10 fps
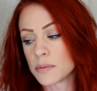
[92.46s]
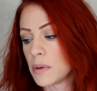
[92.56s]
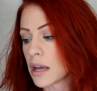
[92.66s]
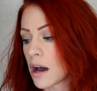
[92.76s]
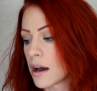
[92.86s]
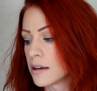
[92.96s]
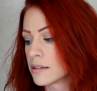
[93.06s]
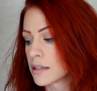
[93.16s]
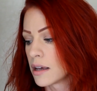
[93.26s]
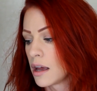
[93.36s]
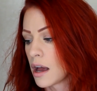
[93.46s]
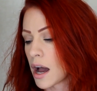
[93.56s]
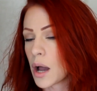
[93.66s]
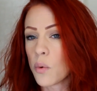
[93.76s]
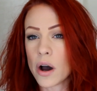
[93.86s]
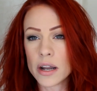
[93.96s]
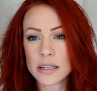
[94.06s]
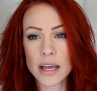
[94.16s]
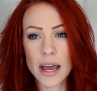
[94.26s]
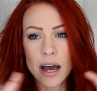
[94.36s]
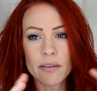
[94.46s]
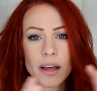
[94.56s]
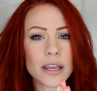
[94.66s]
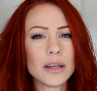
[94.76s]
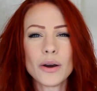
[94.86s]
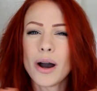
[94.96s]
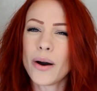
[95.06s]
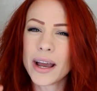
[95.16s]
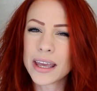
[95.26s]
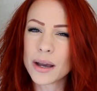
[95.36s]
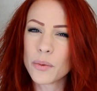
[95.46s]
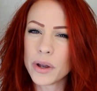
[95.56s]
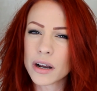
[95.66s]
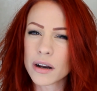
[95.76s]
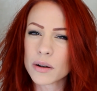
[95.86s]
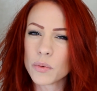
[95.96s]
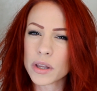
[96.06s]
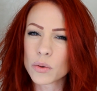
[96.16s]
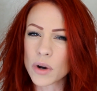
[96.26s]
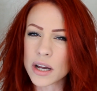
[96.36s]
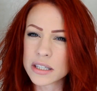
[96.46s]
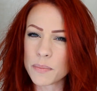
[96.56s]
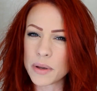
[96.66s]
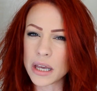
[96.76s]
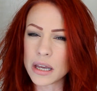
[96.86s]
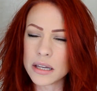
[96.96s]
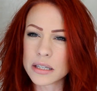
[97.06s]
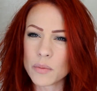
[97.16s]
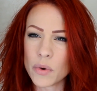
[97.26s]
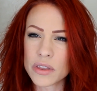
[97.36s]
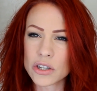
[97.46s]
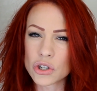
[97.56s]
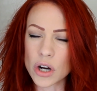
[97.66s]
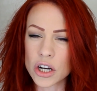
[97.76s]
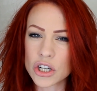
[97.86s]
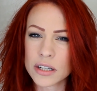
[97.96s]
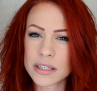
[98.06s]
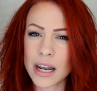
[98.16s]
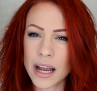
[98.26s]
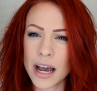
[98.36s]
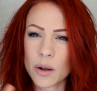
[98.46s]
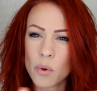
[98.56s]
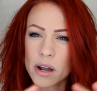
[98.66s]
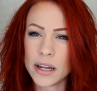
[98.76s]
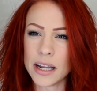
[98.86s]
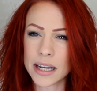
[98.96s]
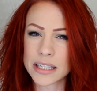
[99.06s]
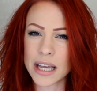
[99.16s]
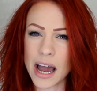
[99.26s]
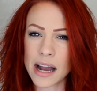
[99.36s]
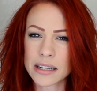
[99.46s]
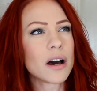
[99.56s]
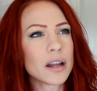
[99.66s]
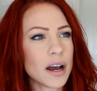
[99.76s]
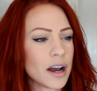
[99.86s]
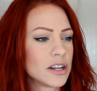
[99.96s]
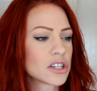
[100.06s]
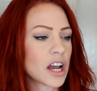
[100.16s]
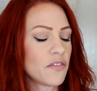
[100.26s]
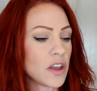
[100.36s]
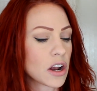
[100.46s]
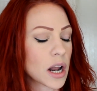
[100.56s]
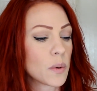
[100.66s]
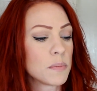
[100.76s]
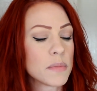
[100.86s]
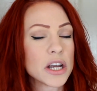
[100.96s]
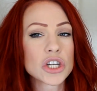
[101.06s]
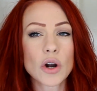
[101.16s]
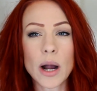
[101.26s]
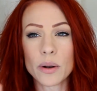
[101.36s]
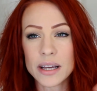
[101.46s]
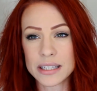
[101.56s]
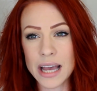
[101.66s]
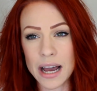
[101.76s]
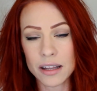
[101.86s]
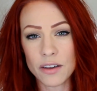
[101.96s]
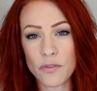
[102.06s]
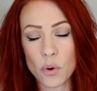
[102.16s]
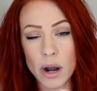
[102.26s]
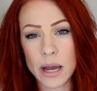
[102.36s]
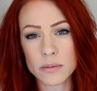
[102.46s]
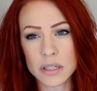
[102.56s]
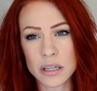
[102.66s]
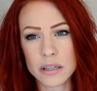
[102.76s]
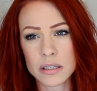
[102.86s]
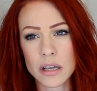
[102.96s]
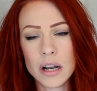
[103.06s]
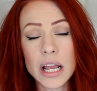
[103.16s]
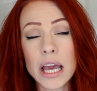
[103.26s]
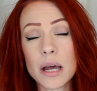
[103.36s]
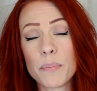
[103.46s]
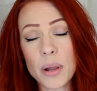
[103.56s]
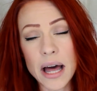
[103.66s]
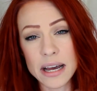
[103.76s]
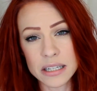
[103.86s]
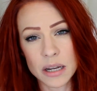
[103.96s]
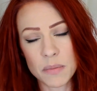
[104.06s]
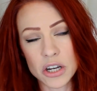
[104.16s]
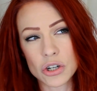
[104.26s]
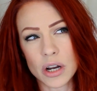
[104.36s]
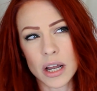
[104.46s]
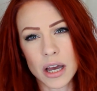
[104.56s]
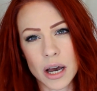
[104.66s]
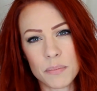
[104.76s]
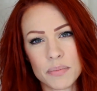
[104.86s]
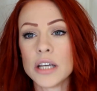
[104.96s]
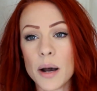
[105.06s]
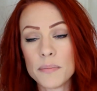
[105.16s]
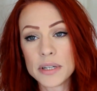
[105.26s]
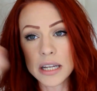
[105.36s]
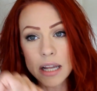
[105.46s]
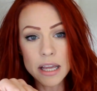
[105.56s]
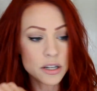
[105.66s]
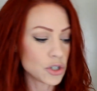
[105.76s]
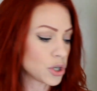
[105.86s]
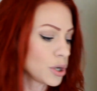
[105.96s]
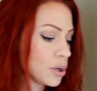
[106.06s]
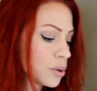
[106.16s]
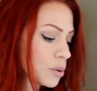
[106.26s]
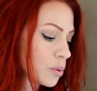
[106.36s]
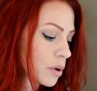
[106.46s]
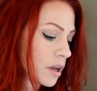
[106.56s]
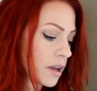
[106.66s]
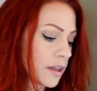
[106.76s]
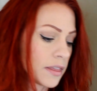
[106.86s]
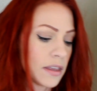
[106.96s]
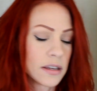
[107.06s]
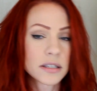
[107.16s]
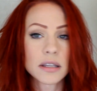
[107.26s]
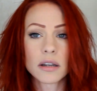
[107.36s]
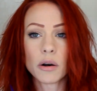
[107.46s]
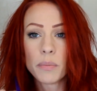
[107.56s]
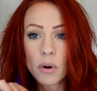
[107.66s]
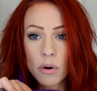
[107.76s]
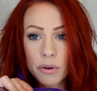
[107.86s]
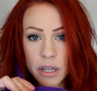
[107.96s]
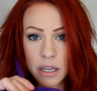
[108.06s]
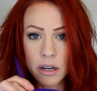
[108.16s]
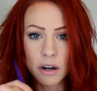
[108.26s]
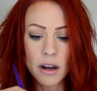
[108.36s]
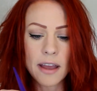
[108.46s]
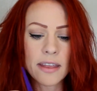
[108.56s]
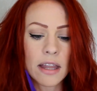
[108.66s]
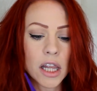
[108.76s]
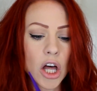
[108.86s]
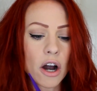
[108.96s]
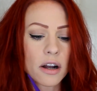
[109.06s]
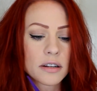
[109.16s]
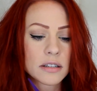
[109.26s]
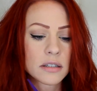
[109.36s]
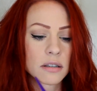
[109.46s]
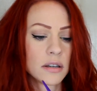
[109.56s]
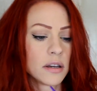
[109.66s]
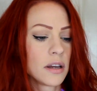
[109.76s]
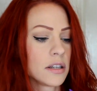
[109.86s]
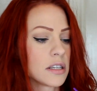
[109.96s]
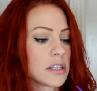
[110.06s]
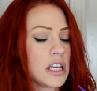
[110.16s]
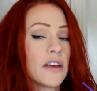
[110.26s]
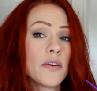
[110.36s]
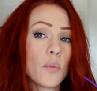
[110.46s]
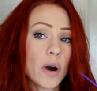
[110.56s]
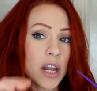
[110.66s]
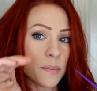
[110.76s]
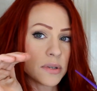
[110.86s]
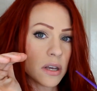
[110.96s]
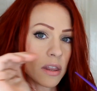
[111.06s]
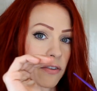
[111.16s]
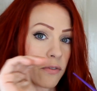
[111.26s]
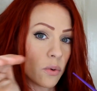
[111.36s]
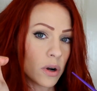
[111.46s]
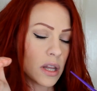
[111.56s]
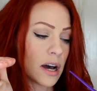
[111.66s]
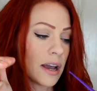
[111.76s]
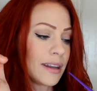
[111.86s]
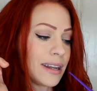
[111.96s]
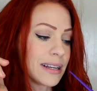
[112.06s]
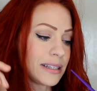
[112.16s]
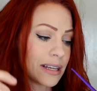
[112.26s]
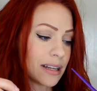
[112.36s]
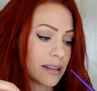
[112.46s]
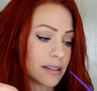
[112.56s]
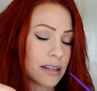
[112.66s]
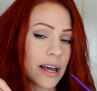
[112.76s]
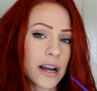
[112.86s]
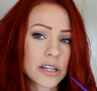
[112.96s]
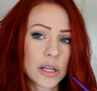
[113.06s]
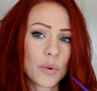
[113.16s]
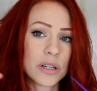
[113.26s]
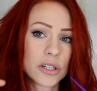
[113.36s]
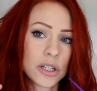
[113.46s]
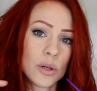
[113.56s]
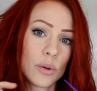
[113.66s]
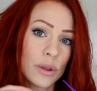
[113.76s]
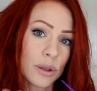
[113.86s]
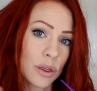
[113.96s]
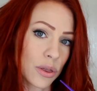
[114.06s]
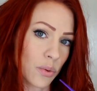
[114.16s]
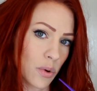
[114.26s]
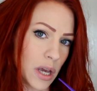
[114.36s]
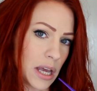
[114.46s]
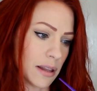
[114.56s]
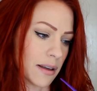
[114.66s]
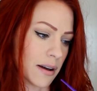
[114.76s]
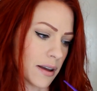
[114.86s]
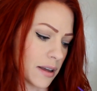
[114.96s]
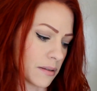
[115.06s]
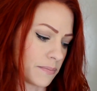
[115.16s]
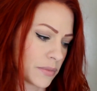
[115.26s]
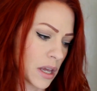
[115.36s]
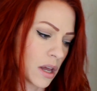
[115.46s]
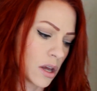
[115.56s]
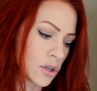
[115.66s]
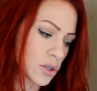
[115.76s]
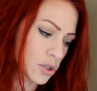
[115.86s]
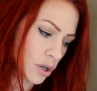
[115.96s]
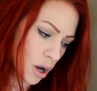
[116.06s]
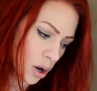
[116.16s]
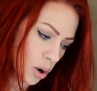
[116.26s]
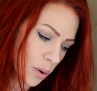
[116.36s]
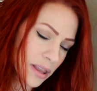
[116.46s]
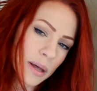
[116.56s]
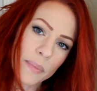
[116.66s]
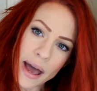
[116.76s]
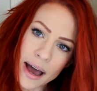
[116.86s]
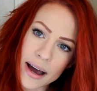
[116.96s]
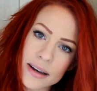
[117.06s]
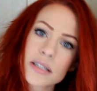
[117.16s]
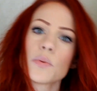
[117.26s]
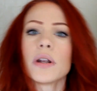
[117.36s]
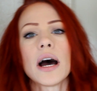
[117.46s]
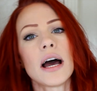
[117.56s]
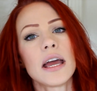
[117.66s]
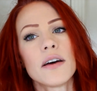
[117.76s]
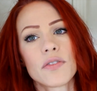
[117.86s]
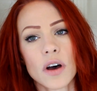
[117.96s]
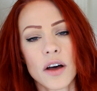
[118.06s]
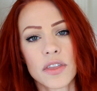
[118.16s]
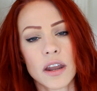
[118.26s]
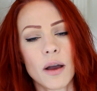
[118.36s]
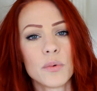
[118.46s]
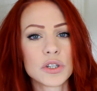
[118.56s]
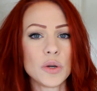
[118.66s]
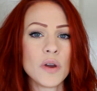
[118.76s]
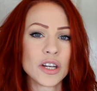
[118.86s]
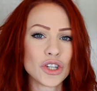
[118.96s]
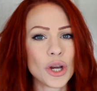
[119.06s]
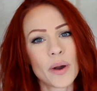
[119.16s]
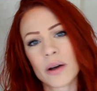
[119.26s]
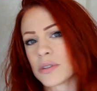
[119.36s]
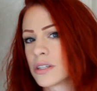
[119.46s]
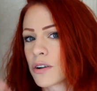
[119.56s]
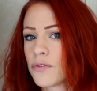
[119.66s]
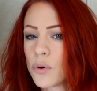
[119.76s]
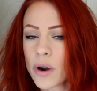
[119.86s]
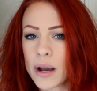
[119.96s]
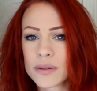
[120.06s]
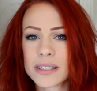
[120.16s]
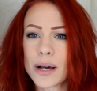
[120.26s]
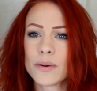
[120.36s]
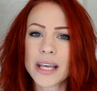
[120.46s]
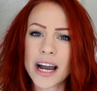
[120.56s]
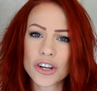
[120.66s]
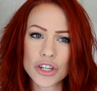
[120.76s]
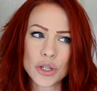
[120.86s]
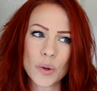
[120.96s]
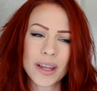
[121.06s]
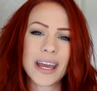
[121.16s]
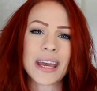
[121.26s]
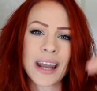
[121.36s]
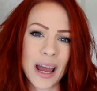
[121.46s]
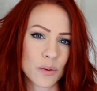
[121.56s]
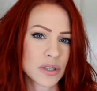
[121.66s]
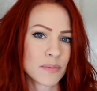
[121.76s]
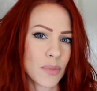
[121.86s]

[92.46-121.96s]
because I wanted to have, like, you know how I get weird with recipes and with instructions and I kind of want it exact? On a hunch, I figured I would measure out exactly 4 ounces in a plastic measuring cup. Dumped it into this little bowl here and then looked to see if it went up to the 4 line, and it didn't. It actually went to the 3 line. So in the past, when I have thought that I was doing 2 ounces or 4 ounces, I was actually doing like an ounce